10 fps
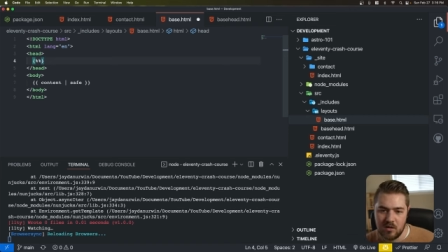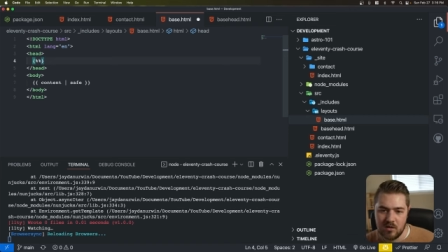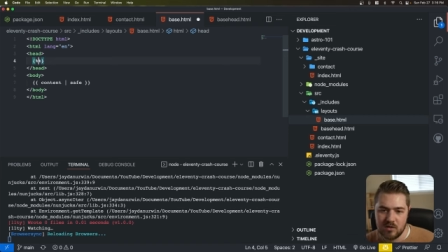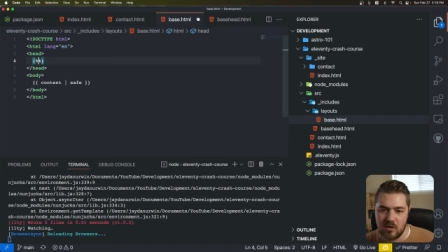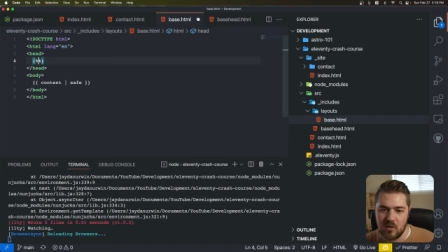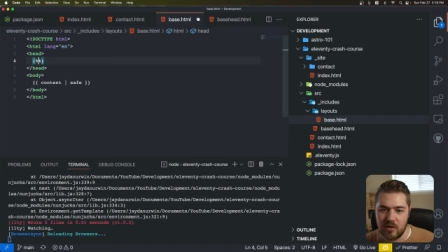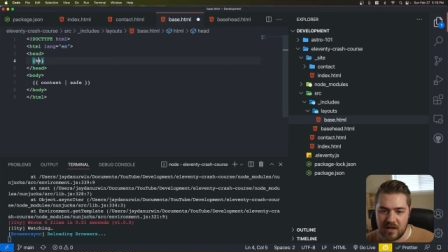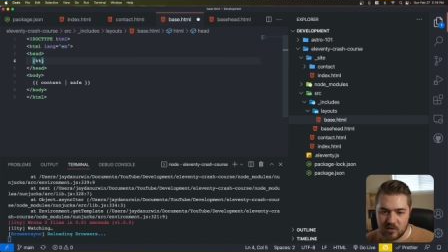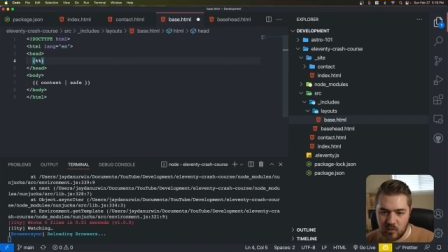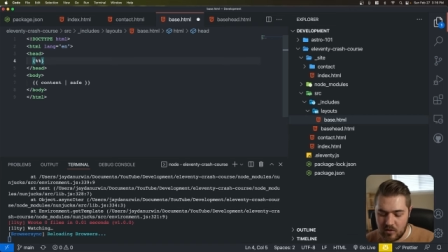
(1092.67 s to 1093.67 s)
So
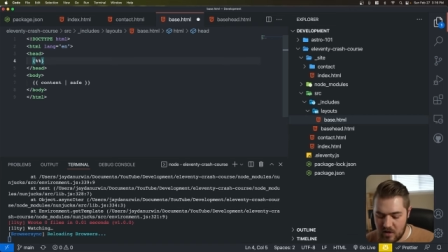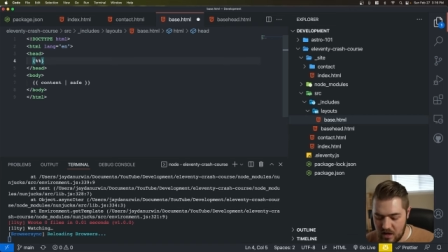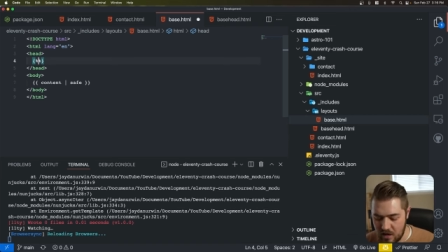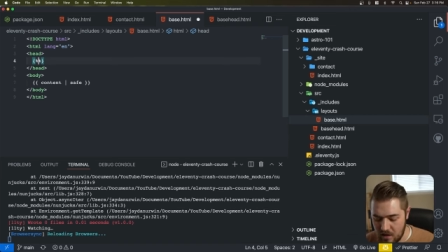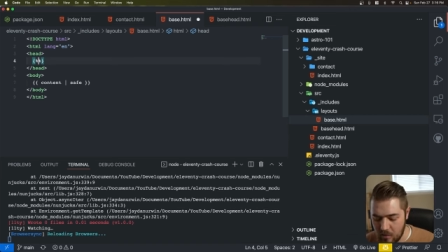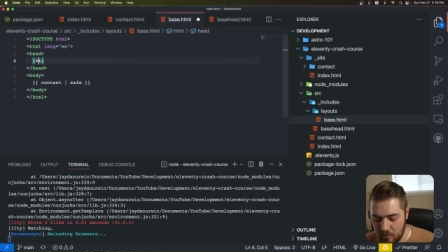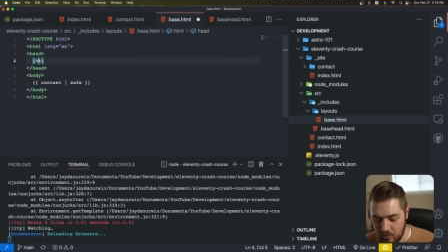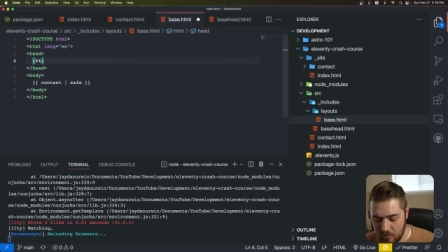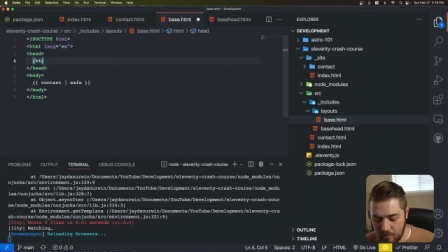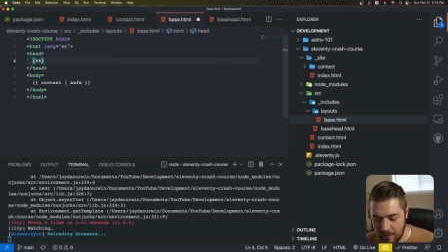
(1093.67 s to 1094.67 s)
that's where the uh,
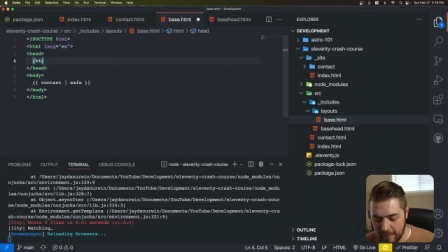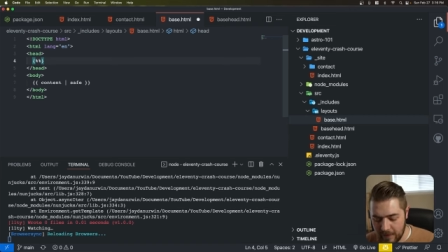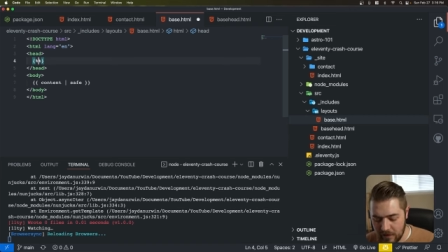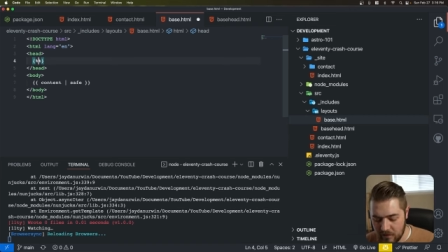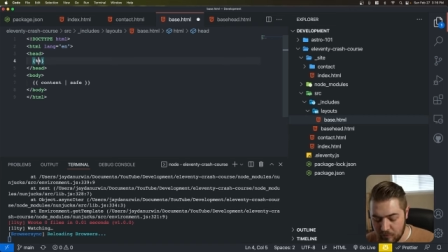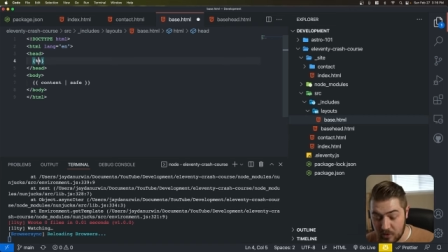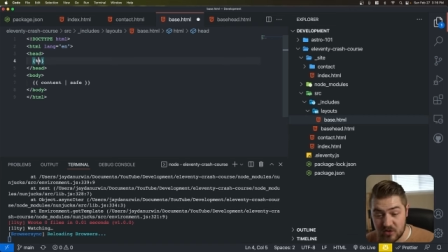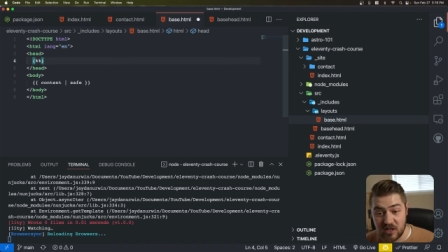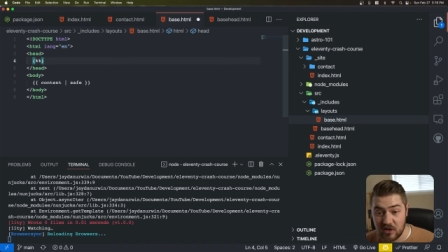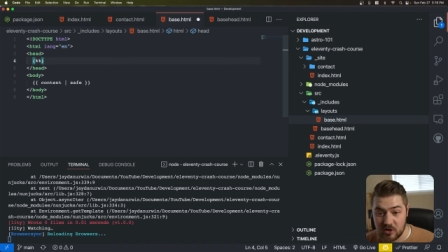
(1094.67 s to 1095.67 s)

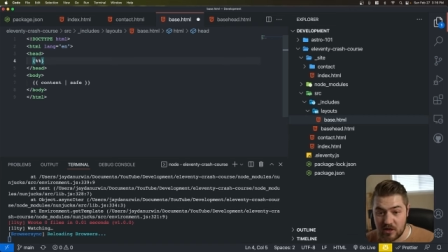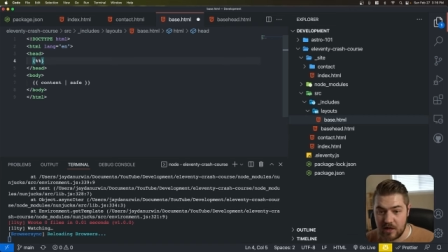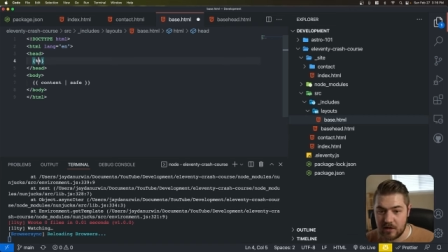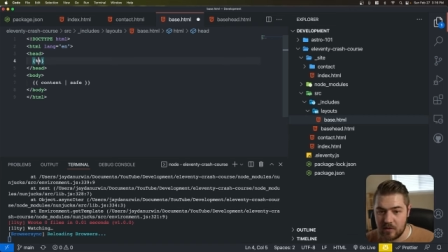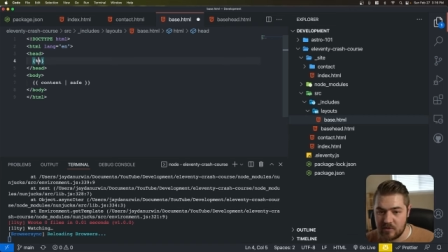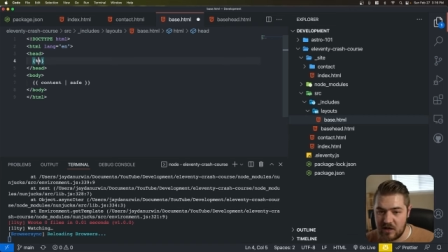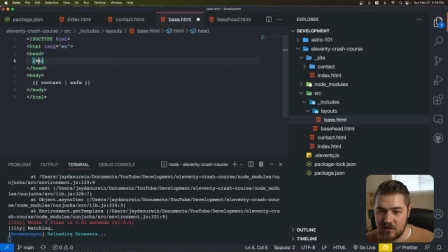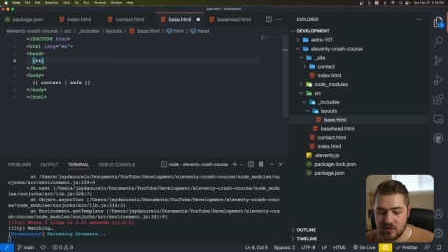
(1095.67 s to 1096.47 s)
percentage sign comes in.